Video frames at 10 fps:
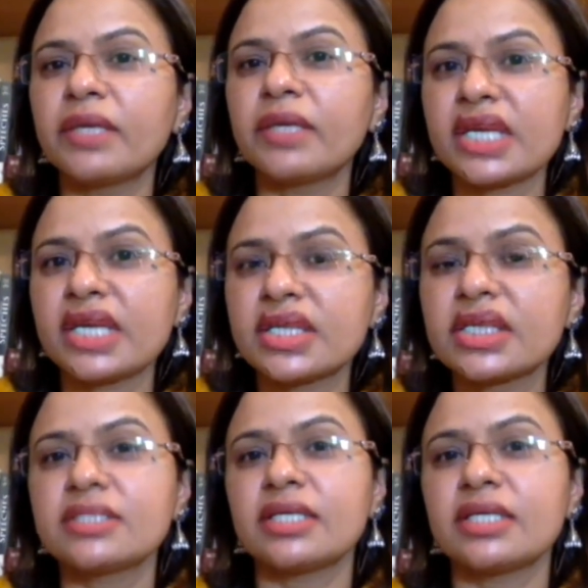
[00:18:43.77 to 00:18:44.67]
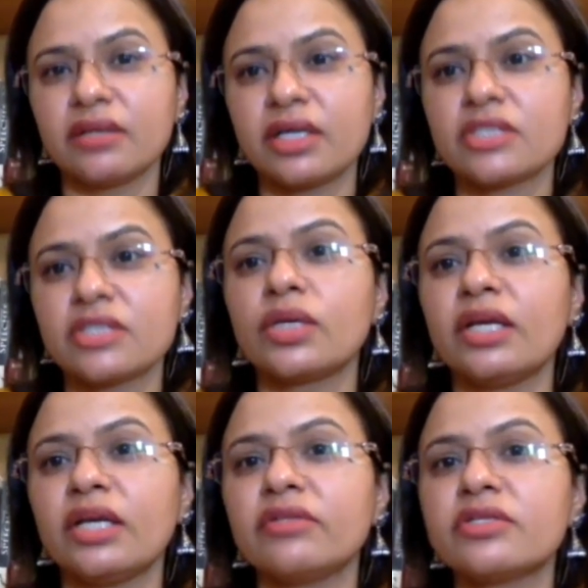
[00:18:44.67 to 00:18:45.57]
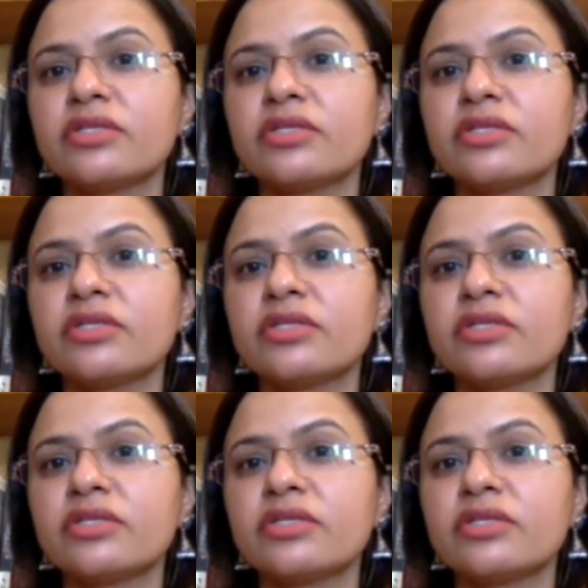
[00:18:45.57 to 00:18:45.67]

capacities at the grassroots level.